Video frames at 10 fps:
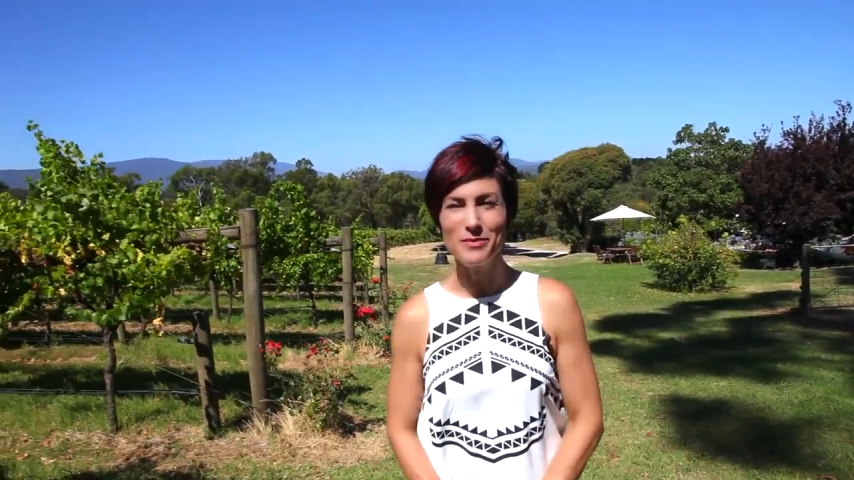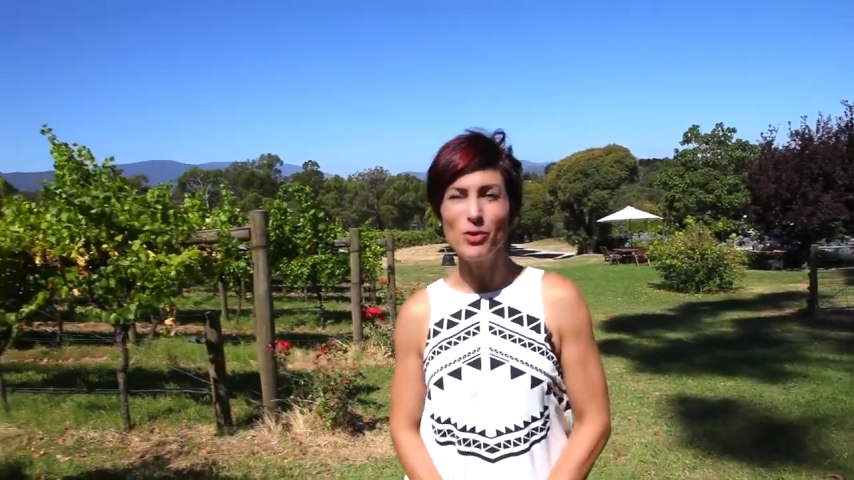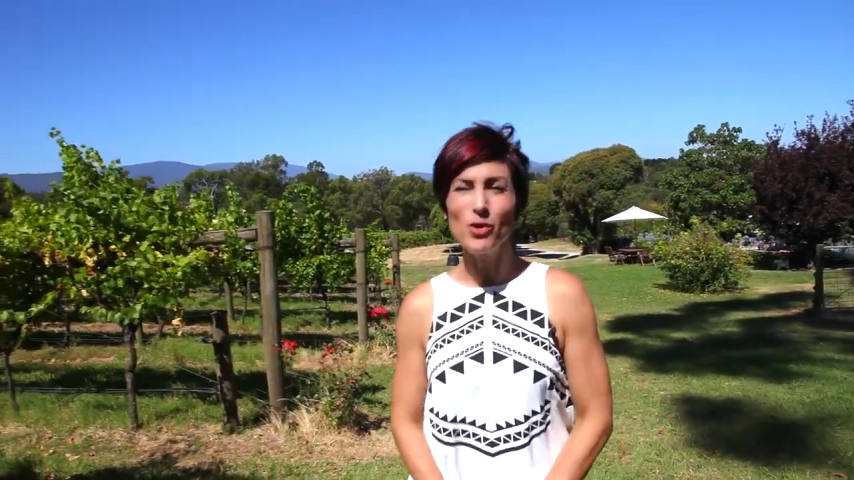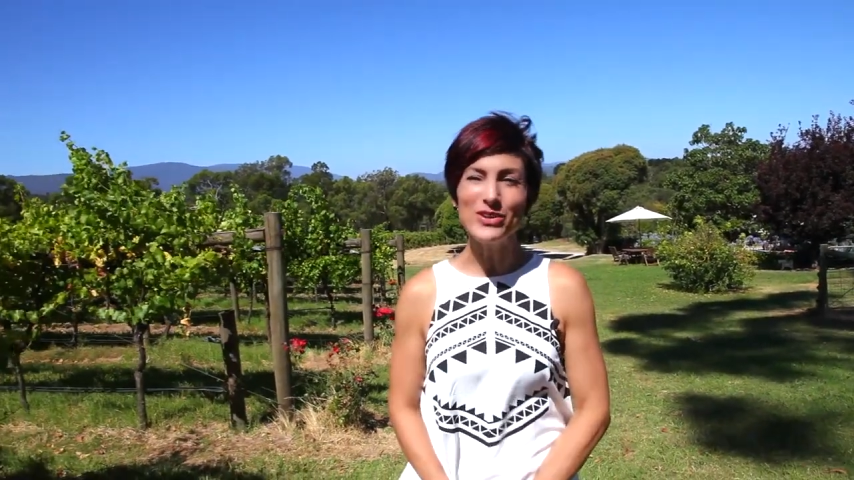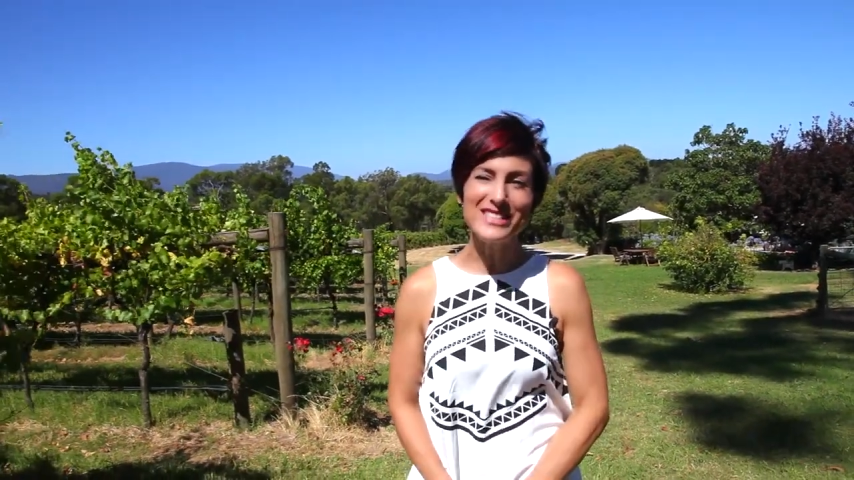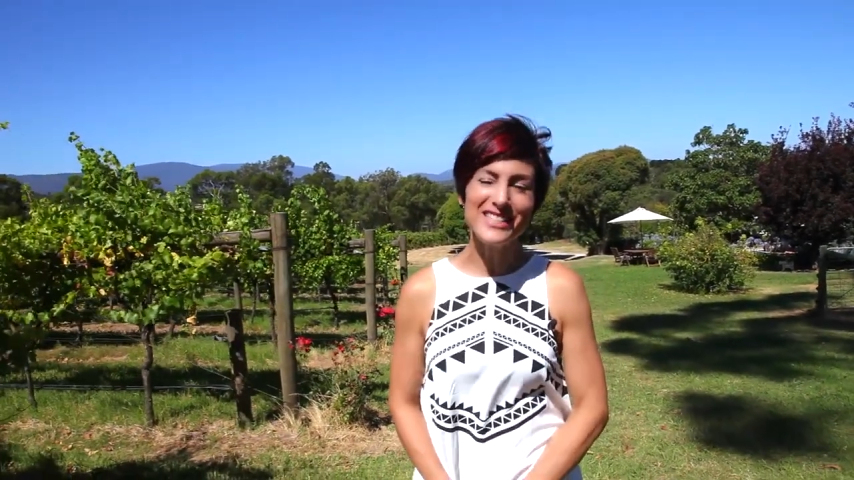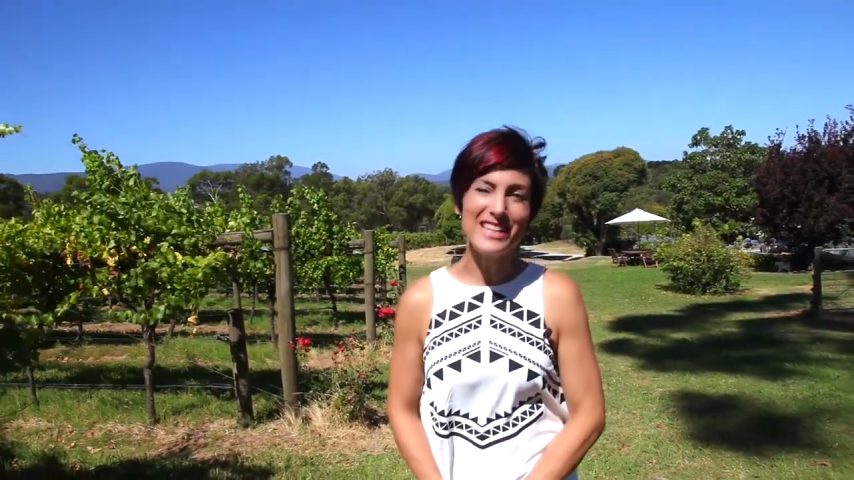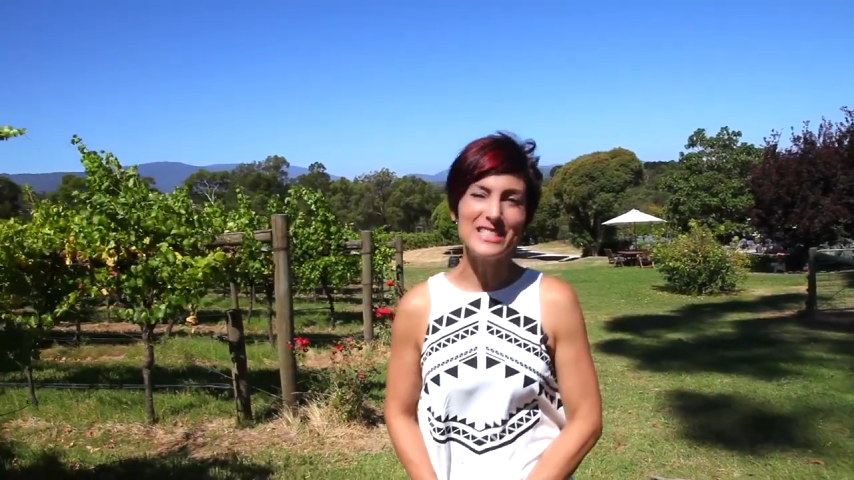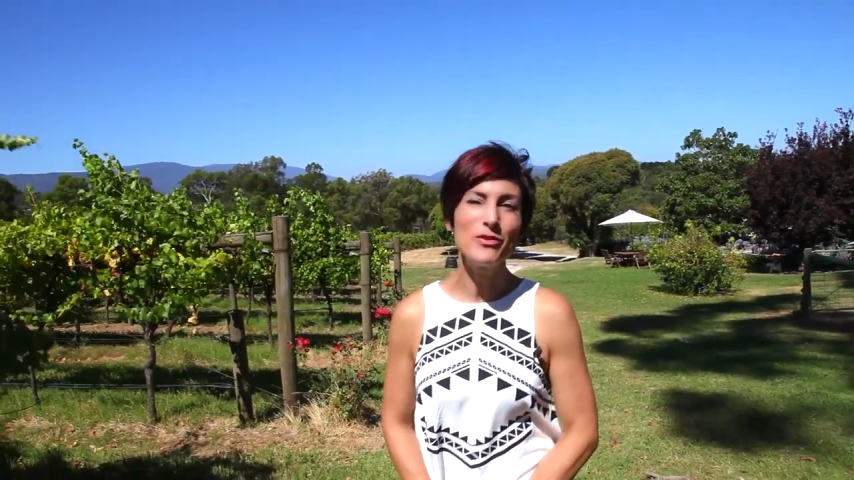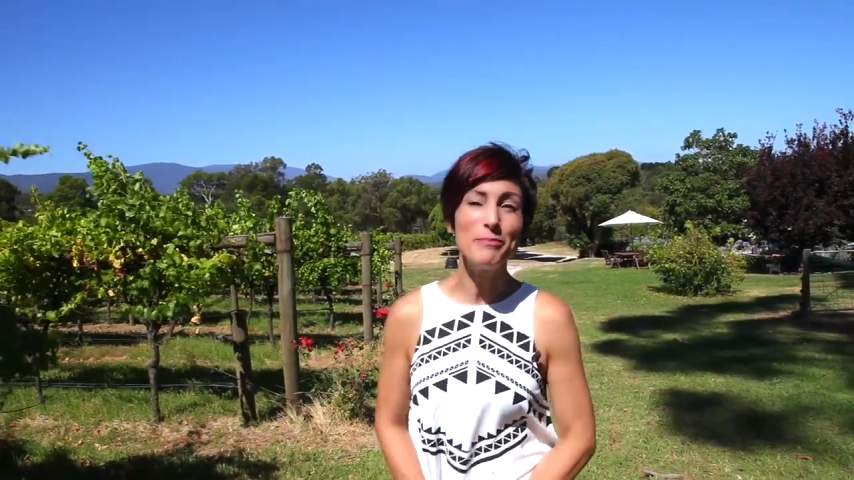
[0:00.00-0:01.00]
Morgan's
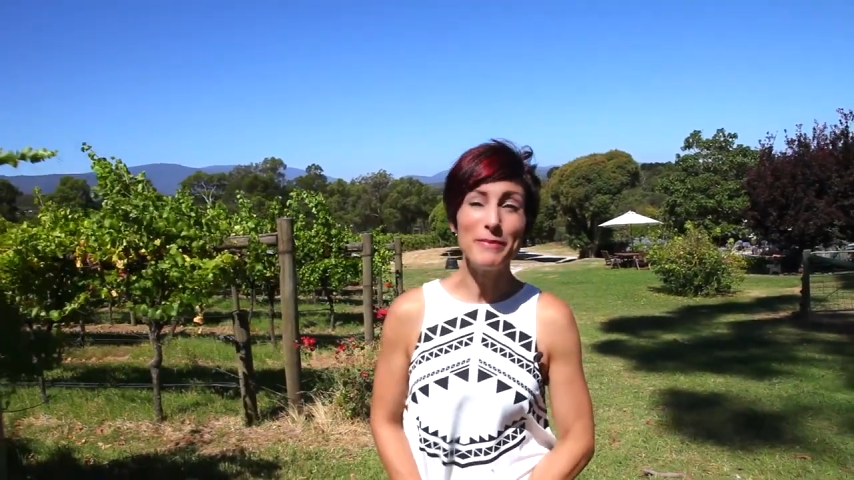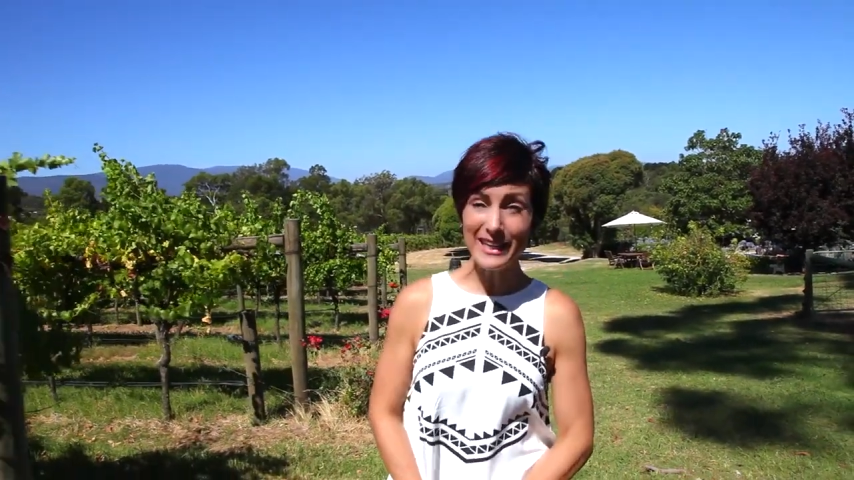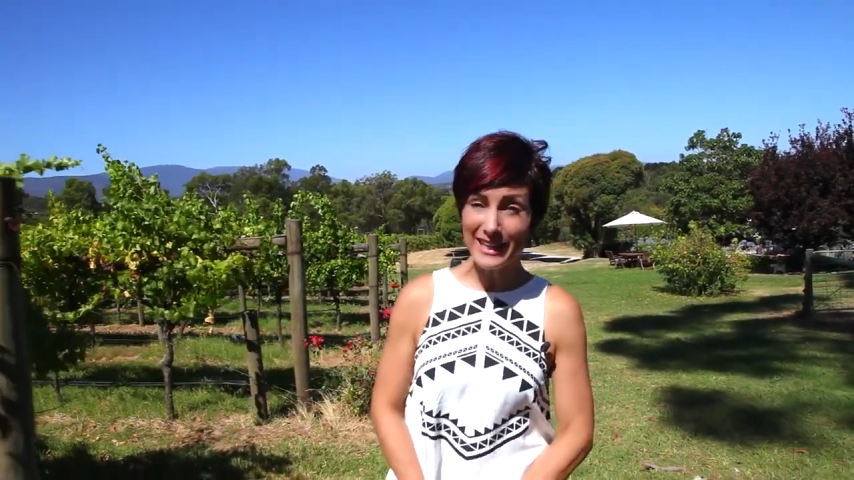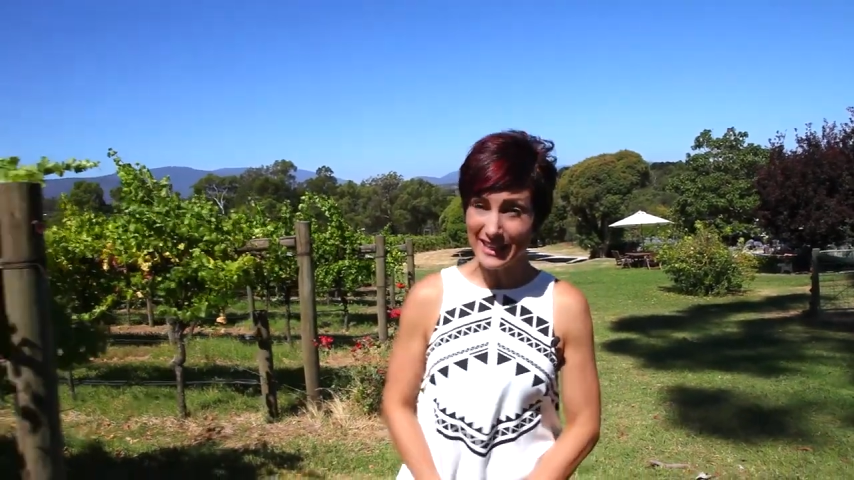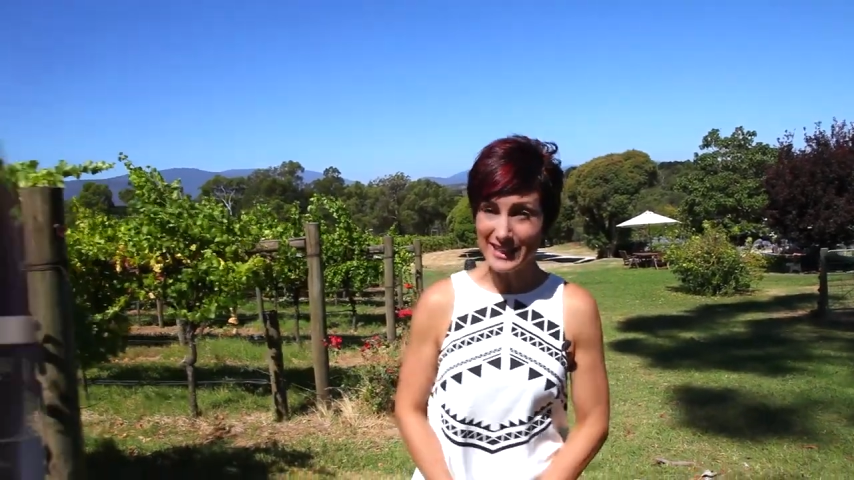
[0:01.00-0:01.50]
has for many